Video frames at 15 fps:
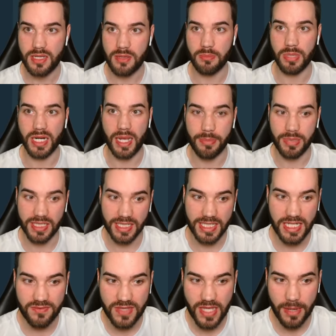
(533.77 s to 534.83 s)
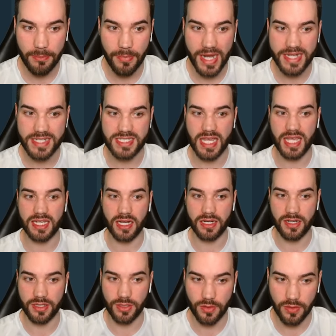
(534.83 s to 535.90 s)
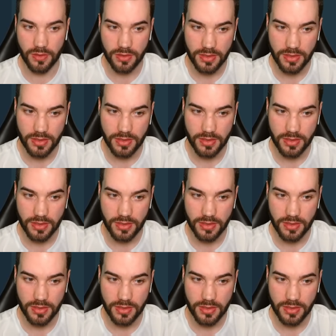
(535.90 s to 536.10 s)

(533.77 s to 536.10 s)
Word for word: But I believe that might take another,